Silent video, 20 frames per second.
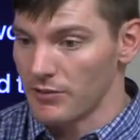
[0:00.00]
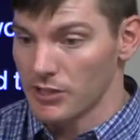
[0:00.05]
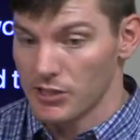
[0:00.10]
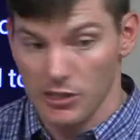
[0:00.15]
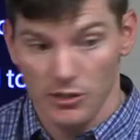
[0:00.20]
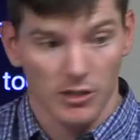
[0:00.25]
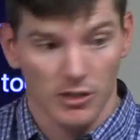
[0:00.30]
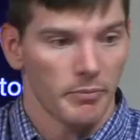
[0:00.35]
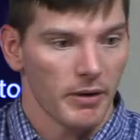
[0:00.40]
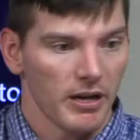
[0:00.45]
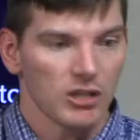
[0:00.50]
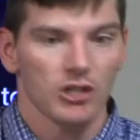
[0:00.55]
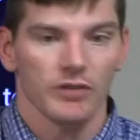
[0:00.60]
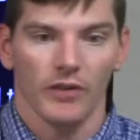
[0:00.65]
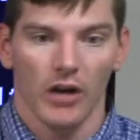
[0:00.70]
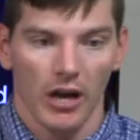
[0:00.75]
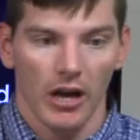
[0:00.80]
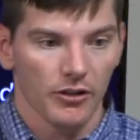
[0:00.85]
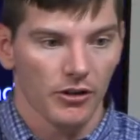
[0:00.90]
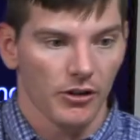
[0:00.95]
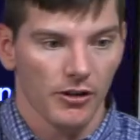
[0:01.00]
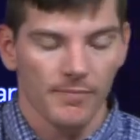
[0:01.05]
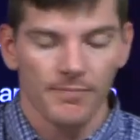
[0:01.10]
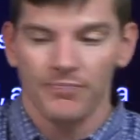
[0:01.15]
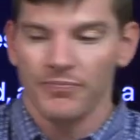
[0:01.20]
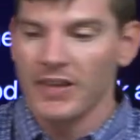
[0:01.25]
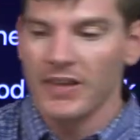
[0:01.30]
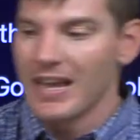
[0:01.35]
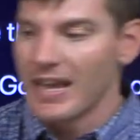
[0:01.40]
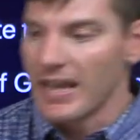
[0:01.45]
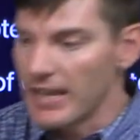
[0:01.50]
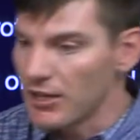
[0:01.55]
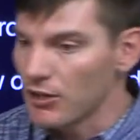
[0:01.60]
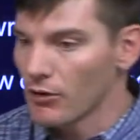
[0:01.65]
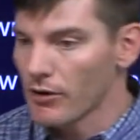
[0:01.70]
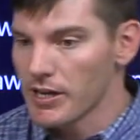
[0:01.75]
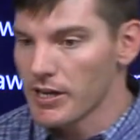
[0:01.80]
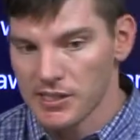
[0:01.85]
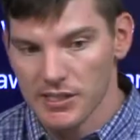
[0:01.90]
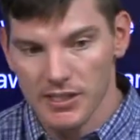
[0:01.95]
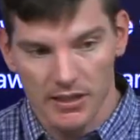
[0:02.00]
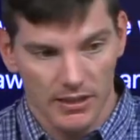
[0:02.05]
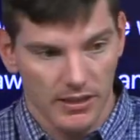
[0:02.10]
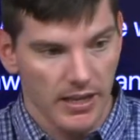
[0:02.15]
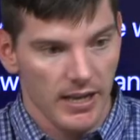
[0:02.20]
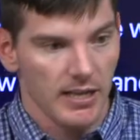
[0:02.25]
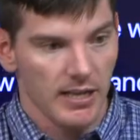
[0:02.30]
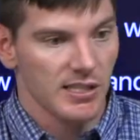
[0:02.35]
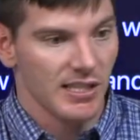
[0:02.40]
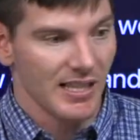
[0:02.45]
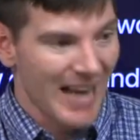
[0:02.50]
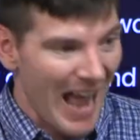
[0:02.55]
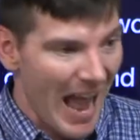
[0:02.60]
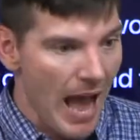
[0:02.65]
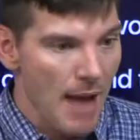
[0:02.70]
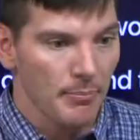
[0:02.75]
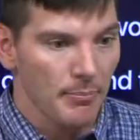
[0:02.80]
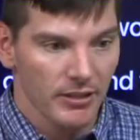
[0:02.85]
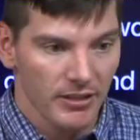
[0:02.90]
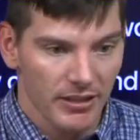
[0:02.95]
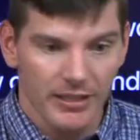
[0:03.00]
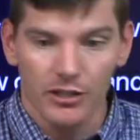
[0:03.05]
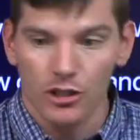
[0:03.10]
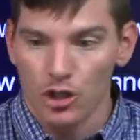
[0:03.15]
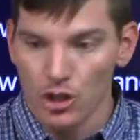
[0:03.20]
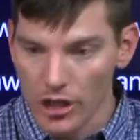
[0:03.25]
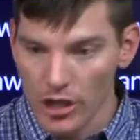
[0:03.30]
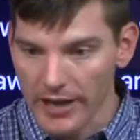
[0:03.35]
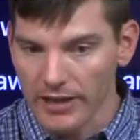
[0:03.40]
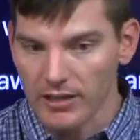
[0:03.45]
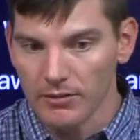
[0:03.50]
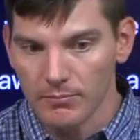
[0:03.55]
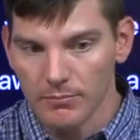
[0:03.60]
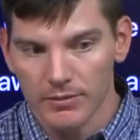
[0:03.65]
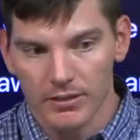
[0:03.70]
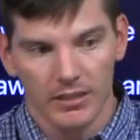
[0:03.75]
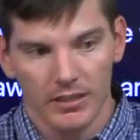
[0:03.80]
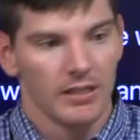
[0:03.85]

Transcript: There's a bunch of other interesting things that happen in Shechem,